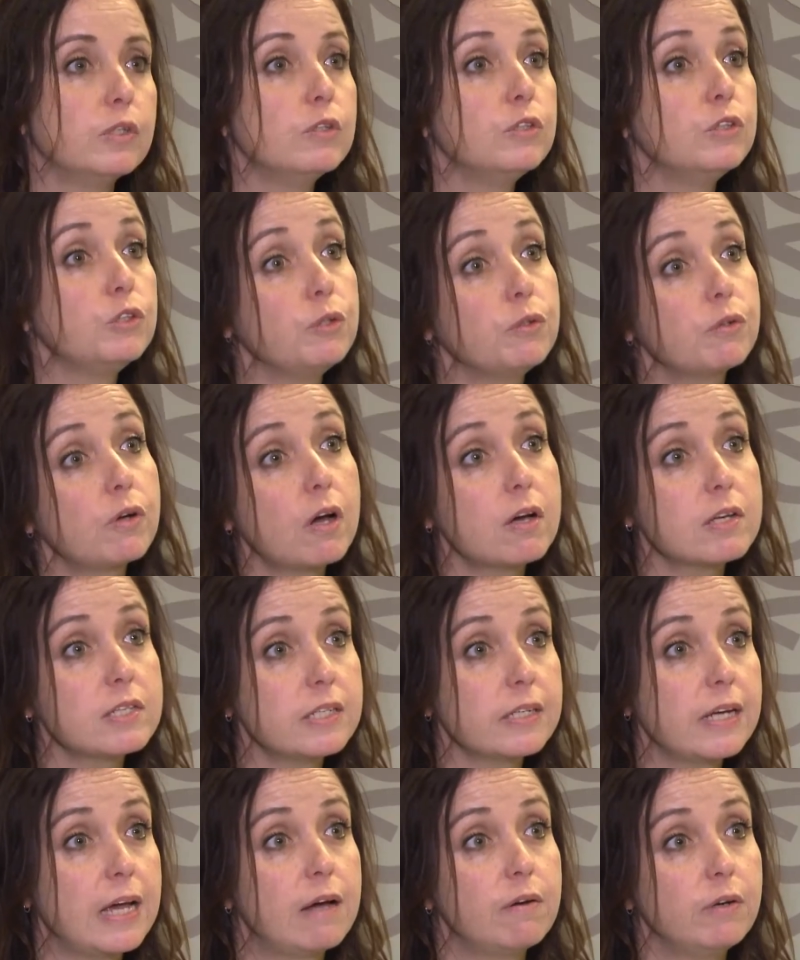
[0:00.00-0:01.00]
True
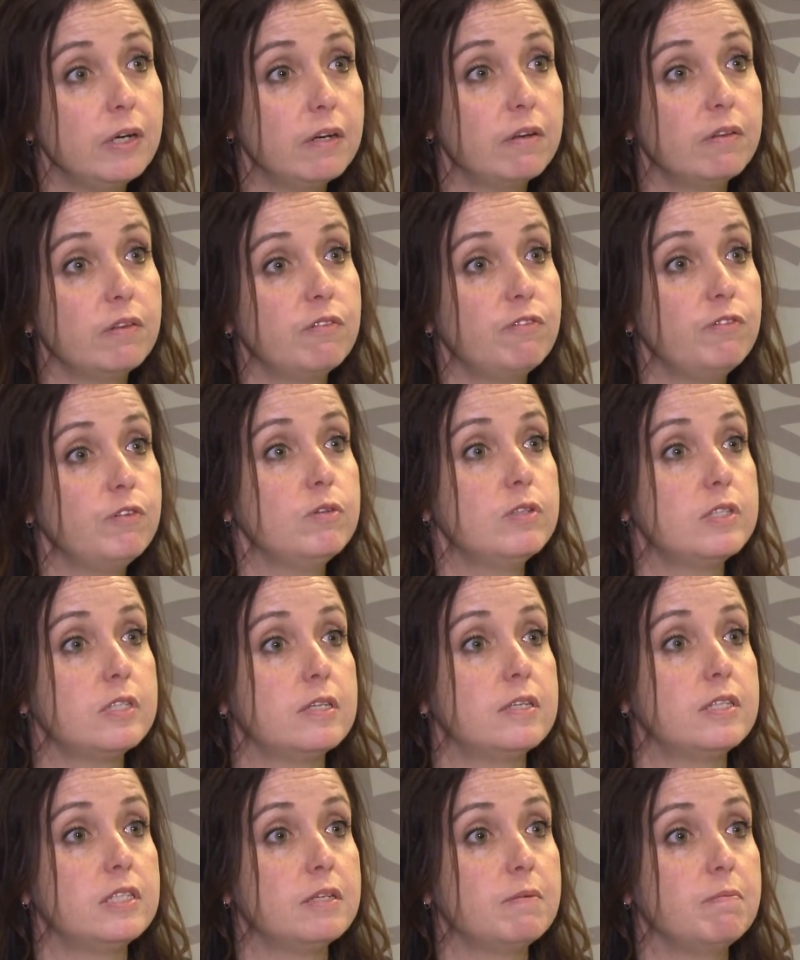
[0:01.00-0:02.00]
cost accounting in the food
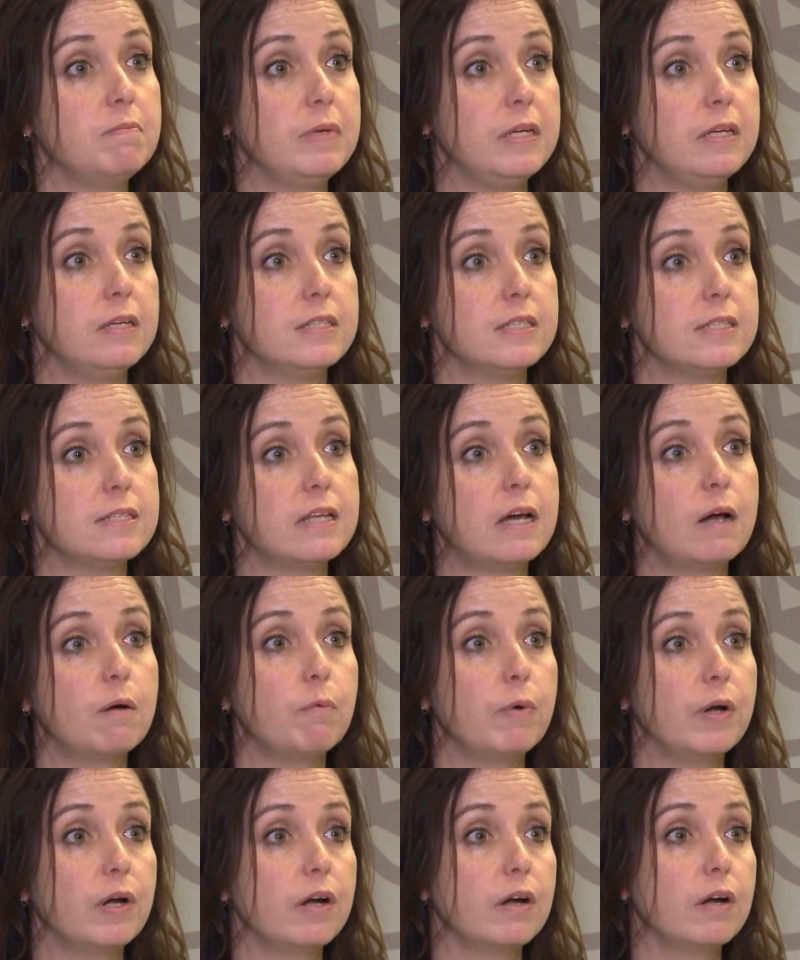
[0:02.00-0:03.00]
system means that
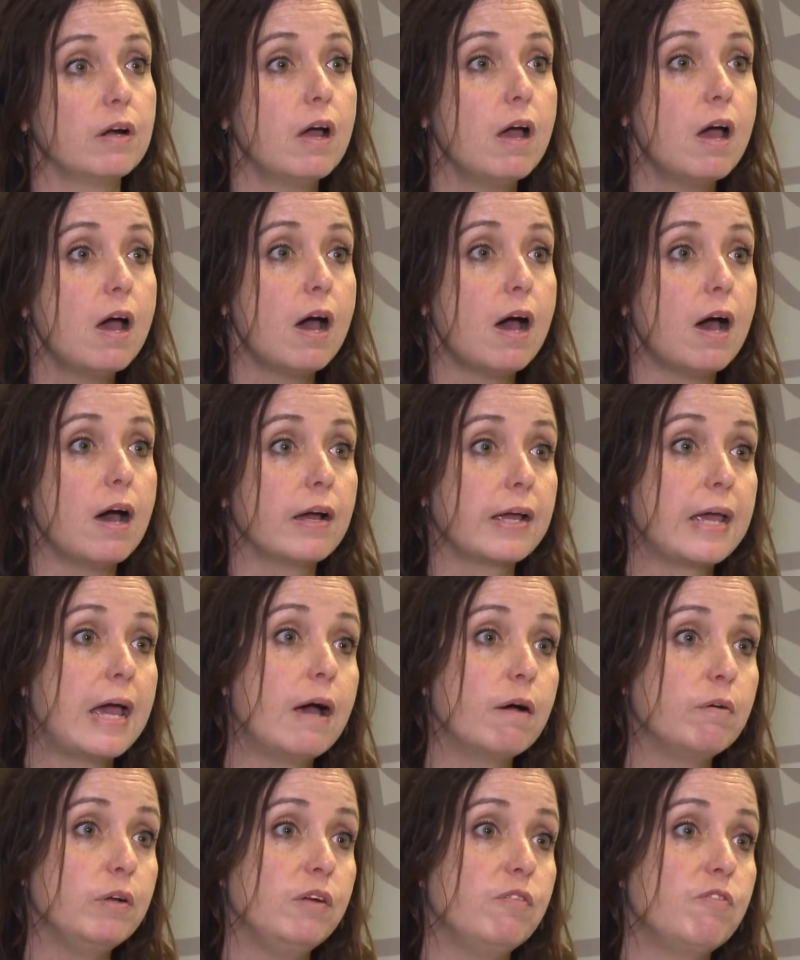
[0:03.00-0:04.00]
we're
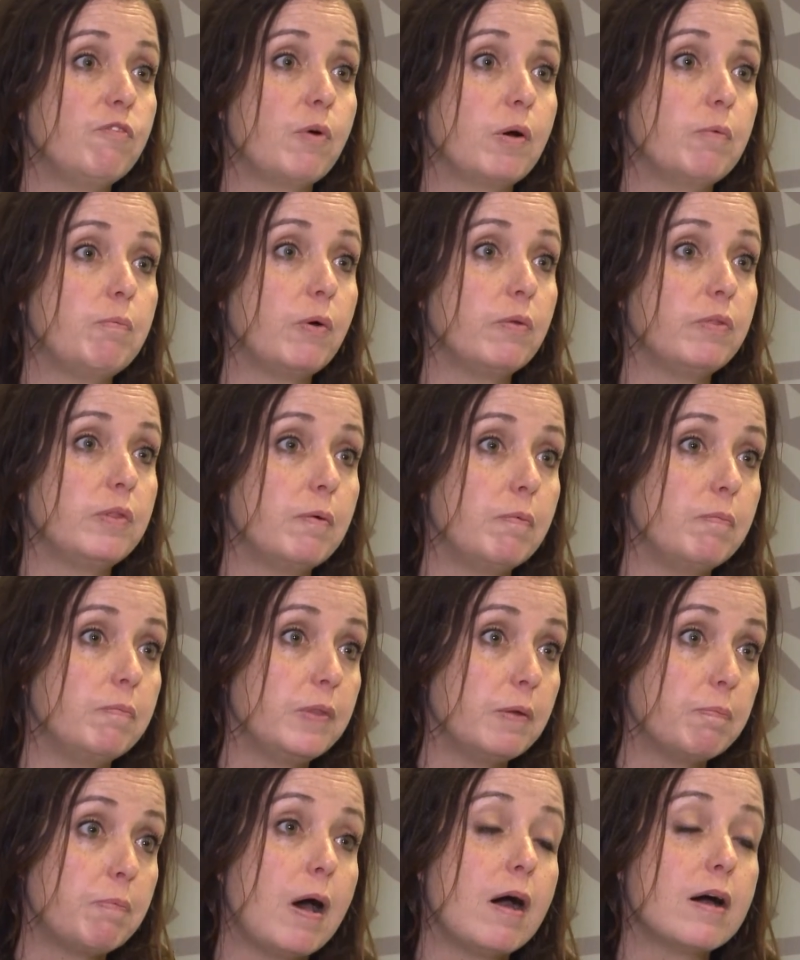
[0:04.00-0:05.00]
accounting for both the,
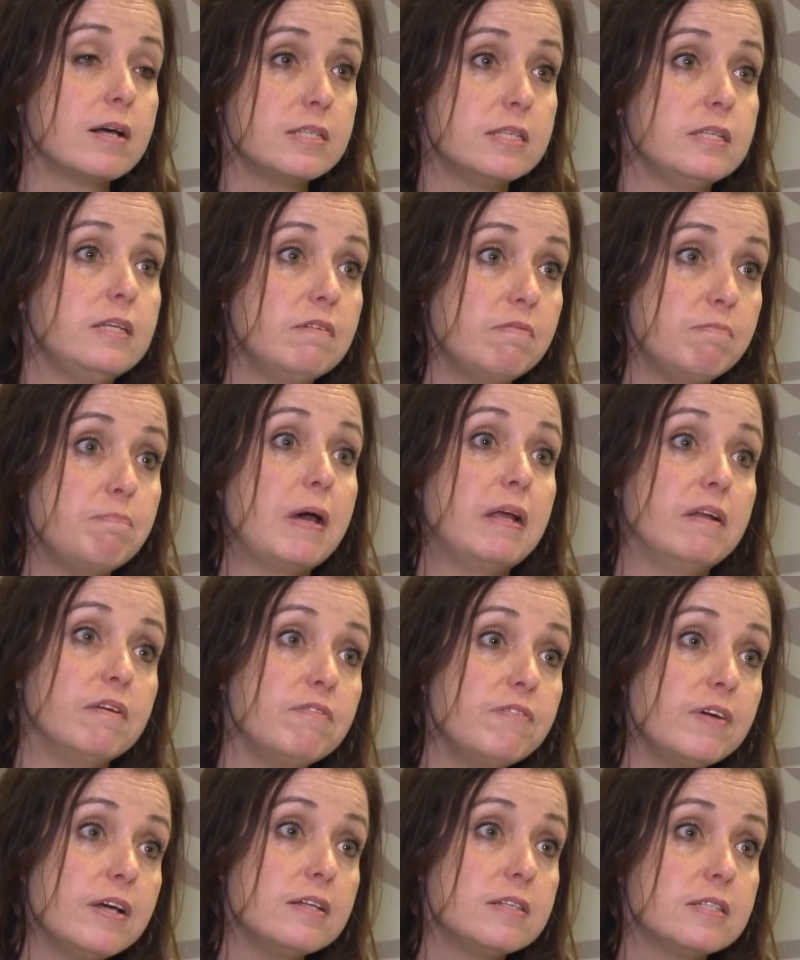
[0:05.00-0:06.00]
the positive
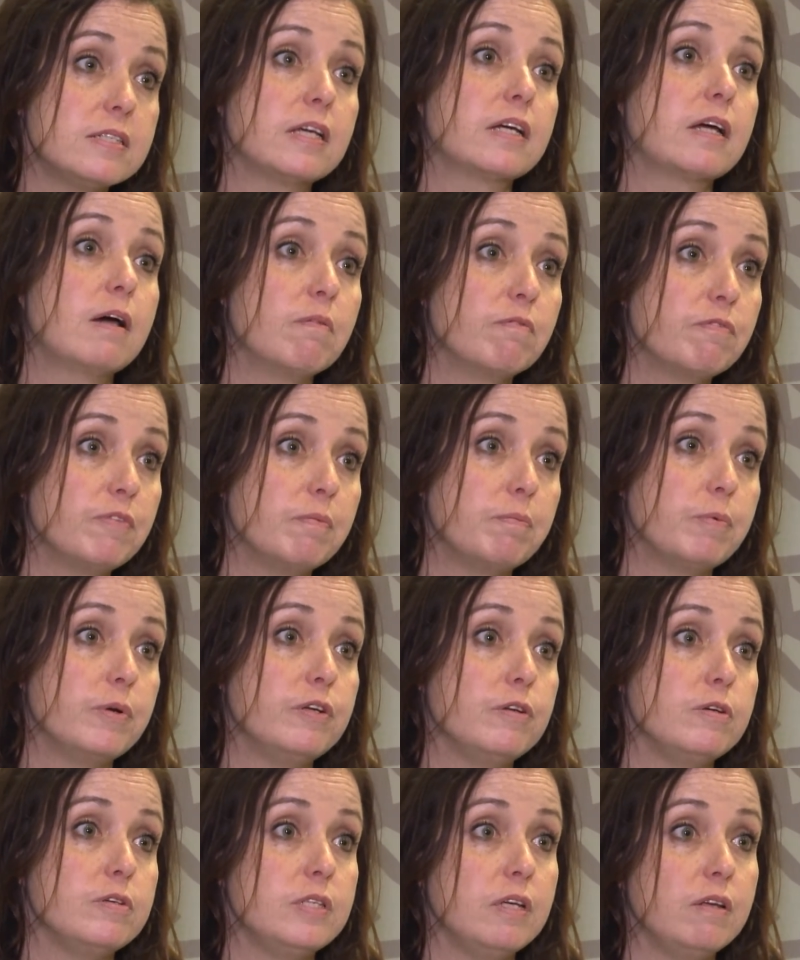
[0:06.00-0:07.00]
benefits that come from
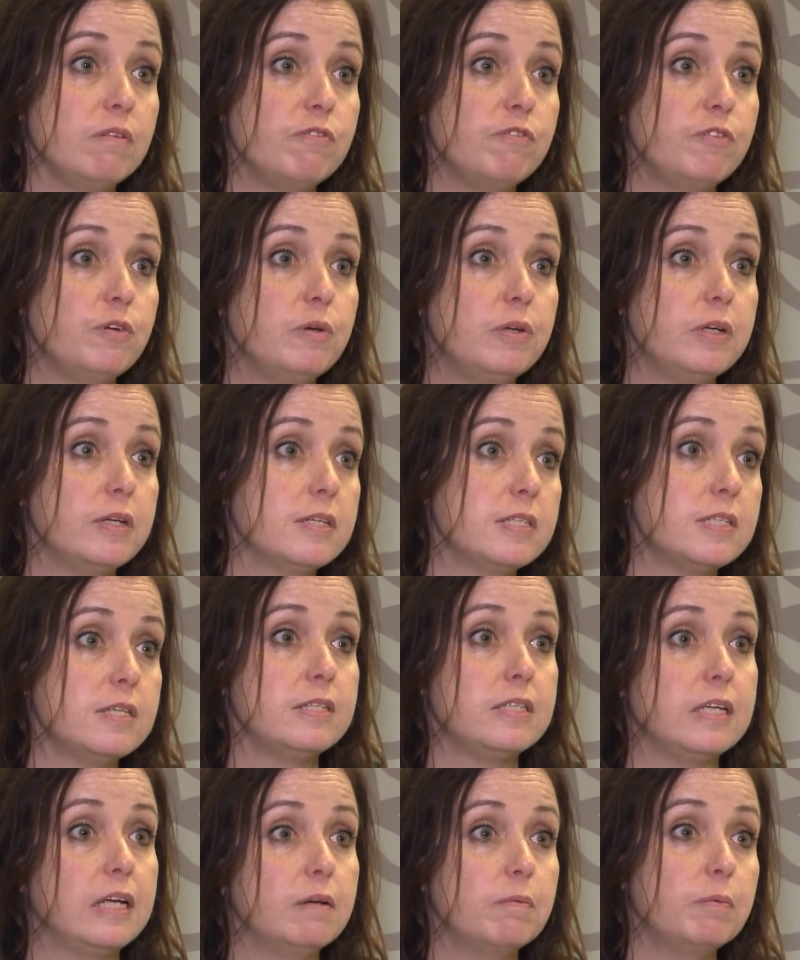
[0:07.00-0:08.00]
producing food in a
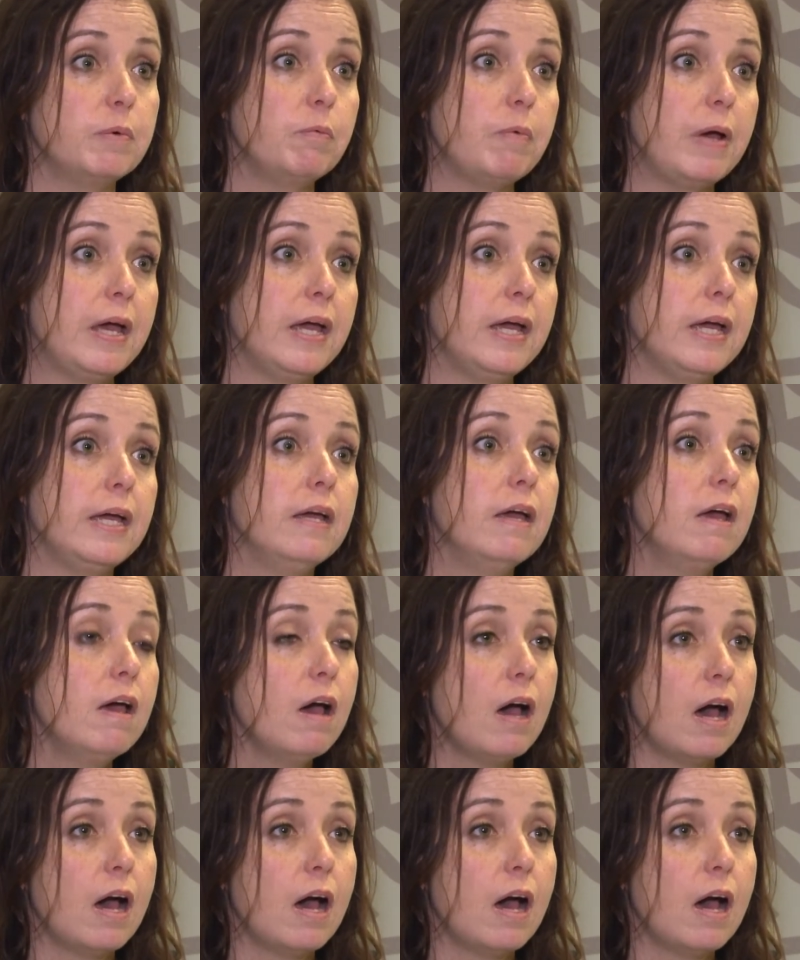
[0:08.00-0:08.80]
sustainable way,